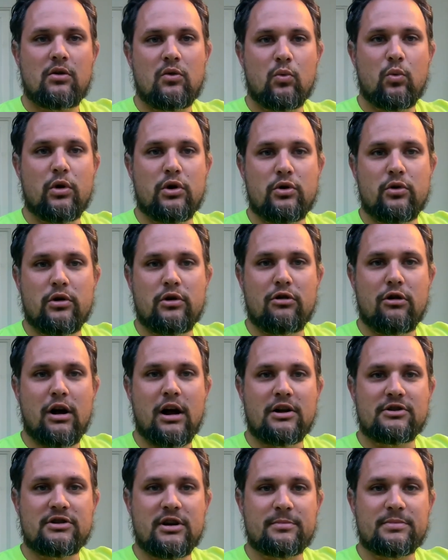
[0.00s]
We're doing a
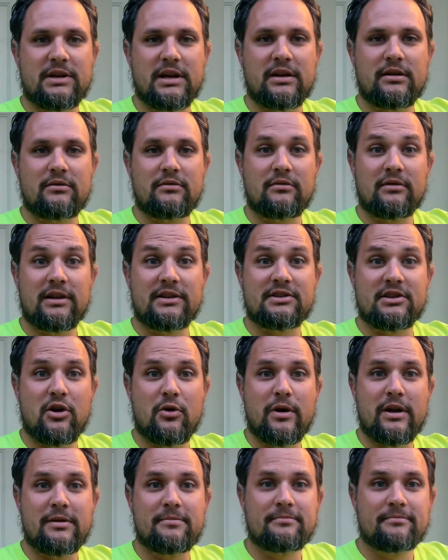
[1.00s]
garage update. Let's go
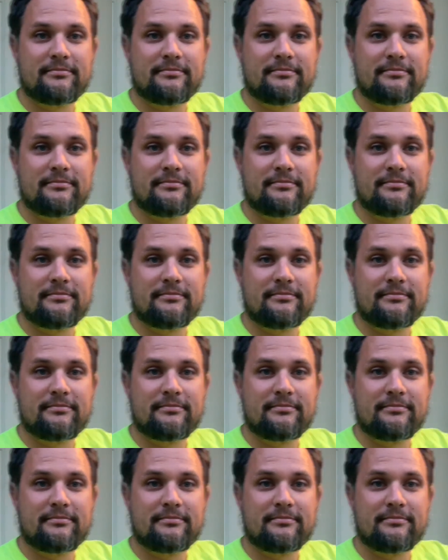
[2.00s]
in.